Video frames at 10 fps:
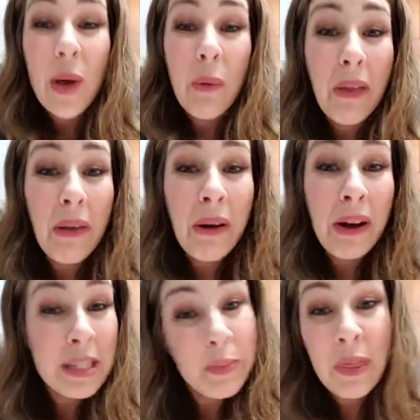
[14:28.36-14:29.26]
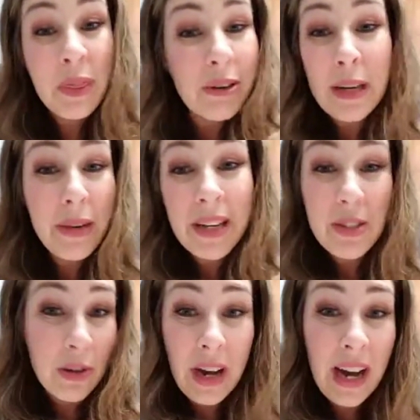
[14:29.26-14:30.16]
whether it's been 30
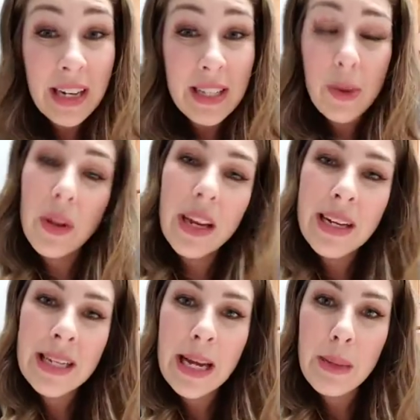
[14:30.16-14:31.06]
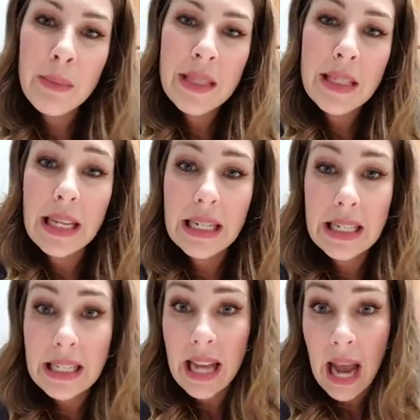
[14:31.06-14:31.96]
minutes or not. So a lot of times that
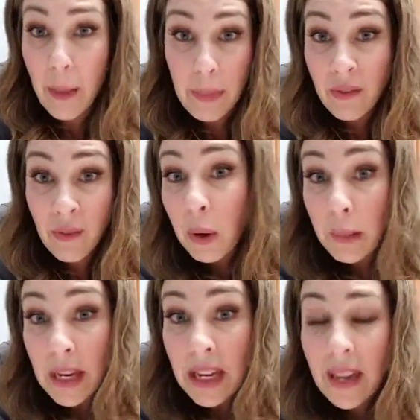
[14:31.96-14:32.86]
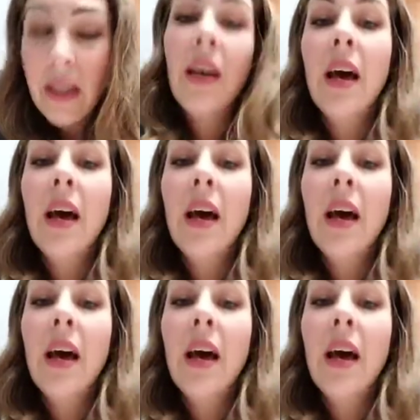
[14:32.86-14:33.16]
doesn't happen for me.